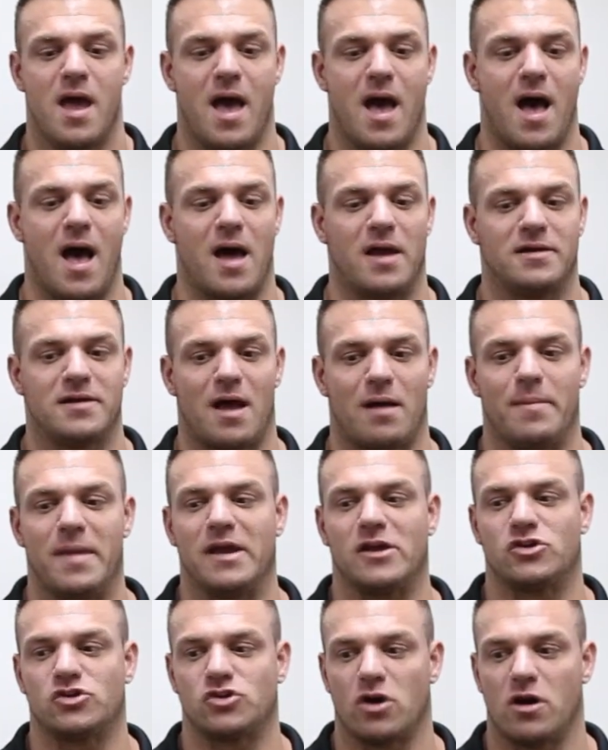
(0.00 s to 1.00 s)
And I'll
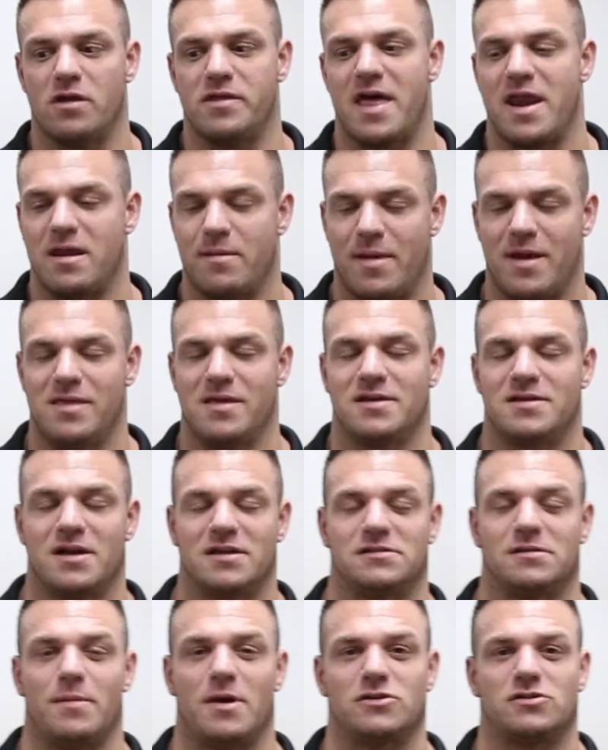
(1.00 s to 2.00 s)
make sure that anybody that
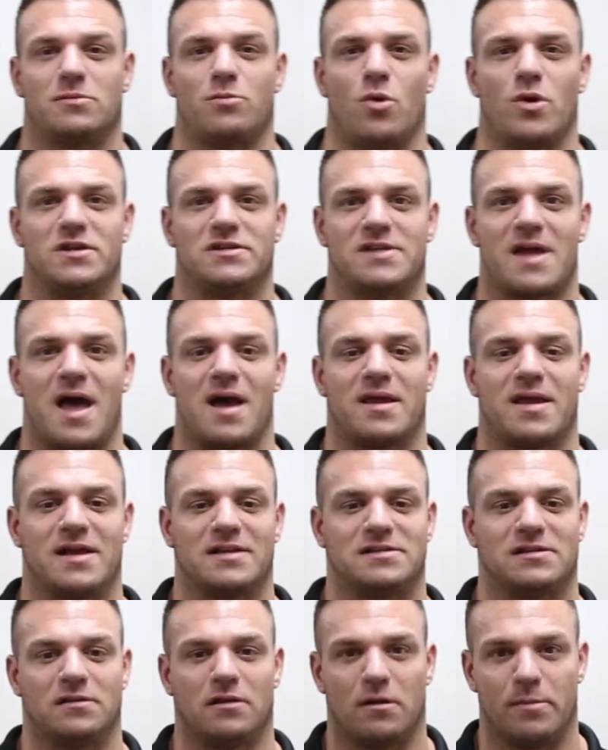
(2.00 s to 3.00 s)
does a Muscle Boy stack
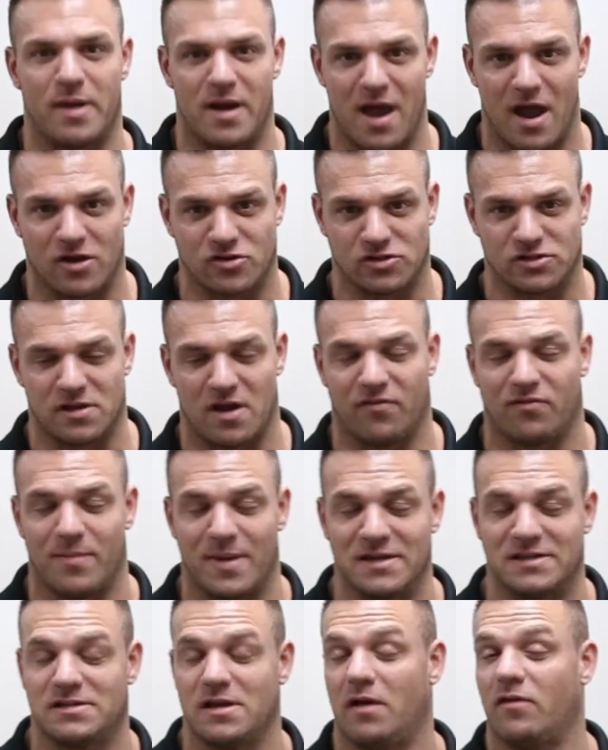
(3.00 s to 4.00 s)
gets a little bit of extra stuff for
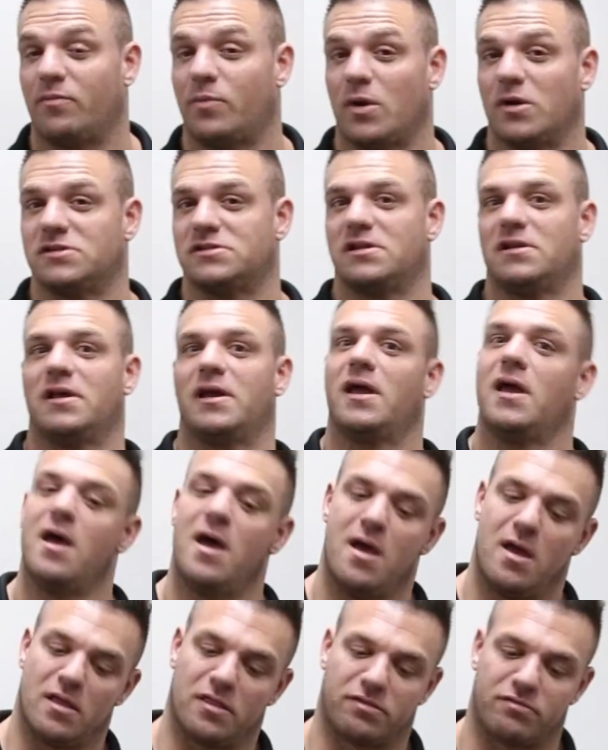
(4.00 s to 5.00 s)
myself personally.
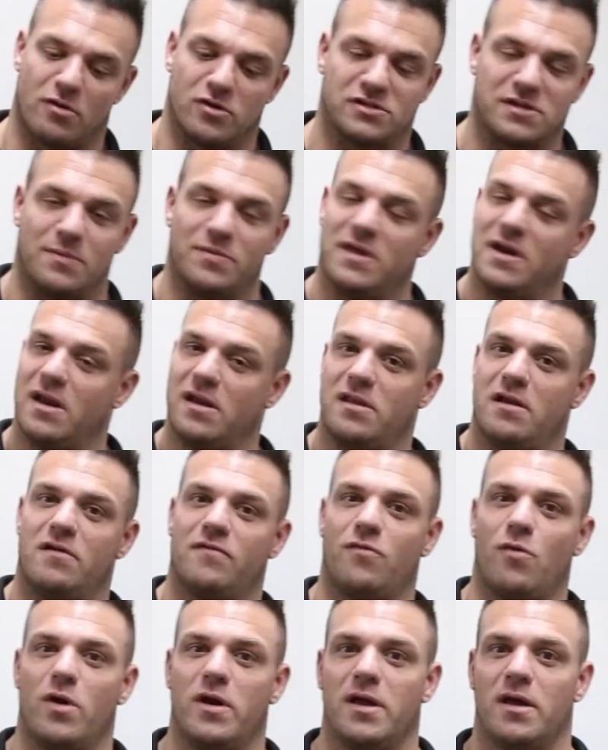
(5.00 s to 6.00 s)
I'll throw something in
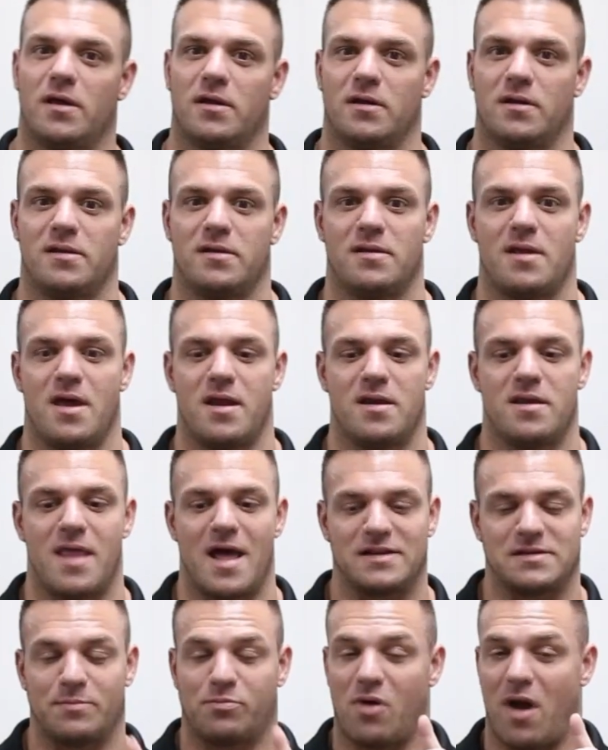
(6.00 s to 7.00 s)
there for you, and
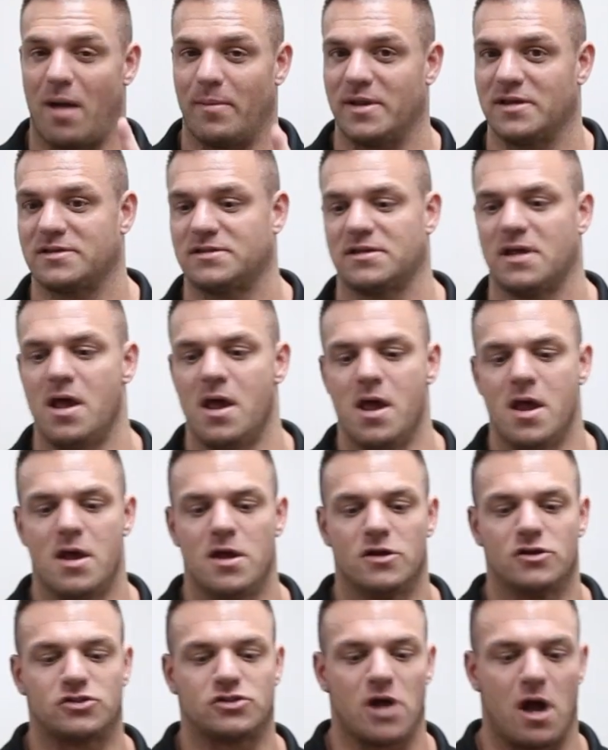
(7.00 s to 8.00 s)
that's a promise.
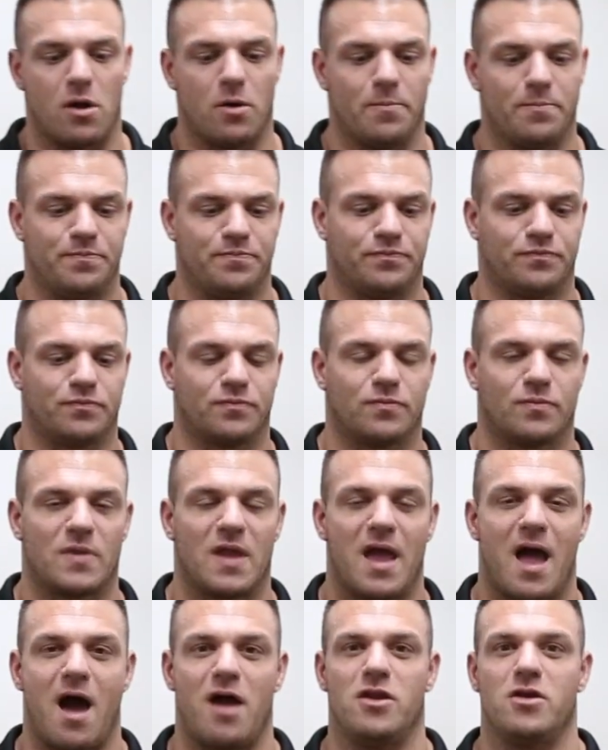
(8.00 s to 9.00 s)
So,
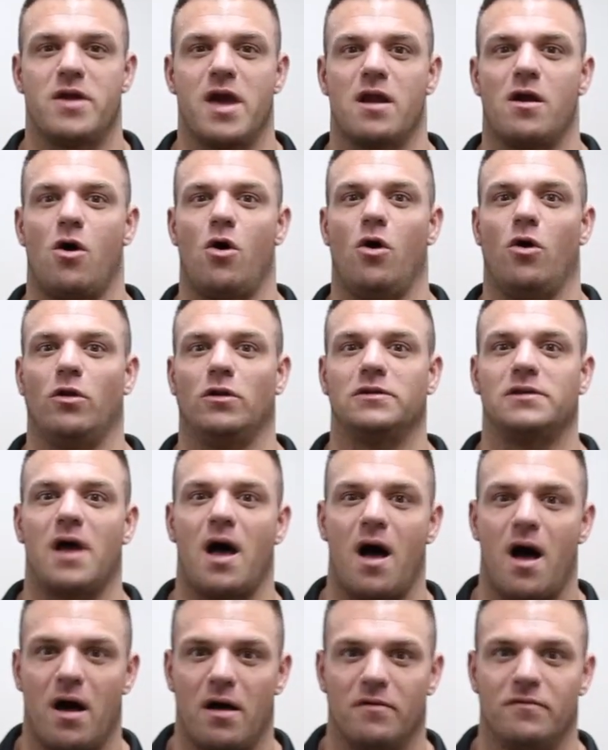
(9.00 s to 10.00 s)
how do you get a hold
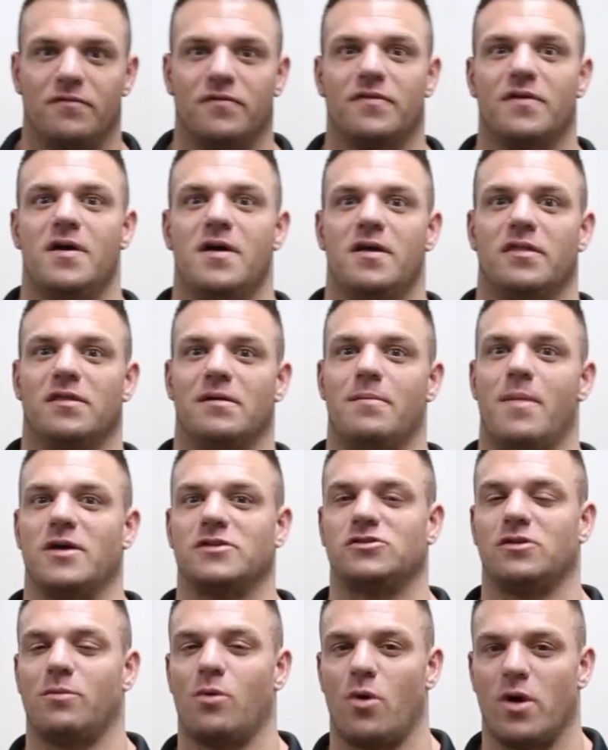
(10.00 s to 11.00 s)
of the
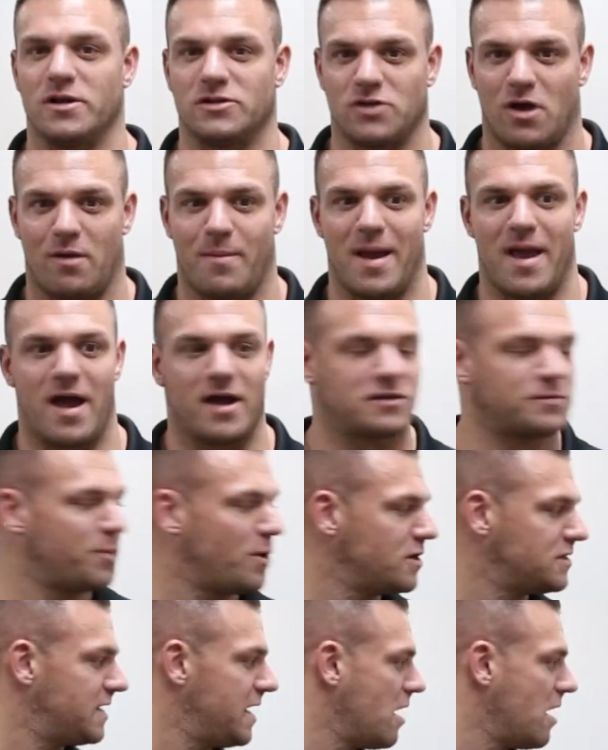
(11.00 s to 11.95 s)
Muscle Boys, all my experts?